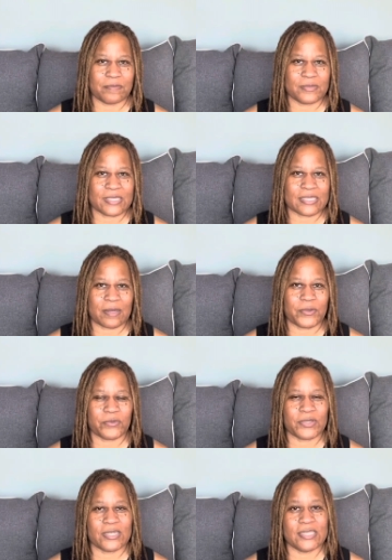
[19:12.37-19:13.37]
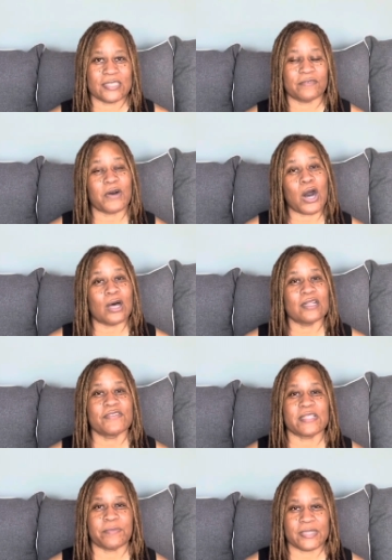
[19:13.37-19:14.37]
summer release of all of
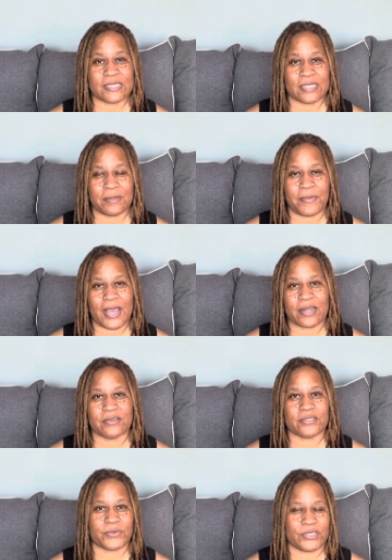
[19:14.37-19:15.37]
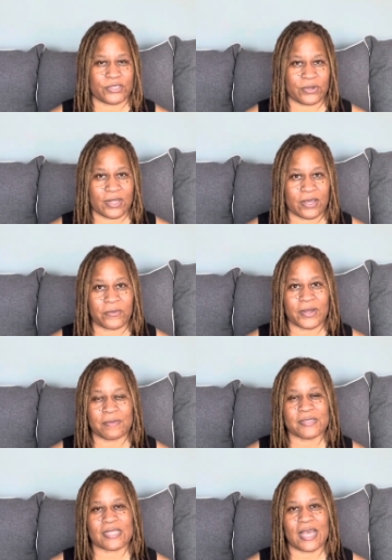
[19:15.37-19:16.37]
Simplicity Patterns, which is on their
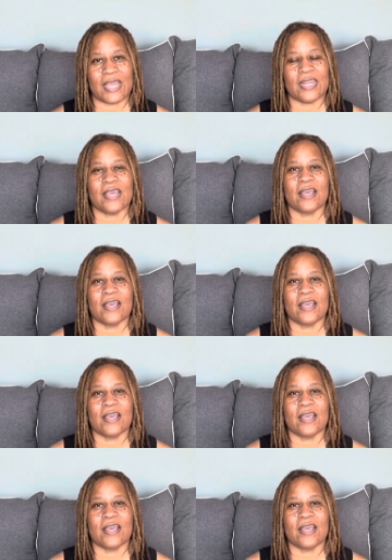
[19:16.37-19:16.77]
website,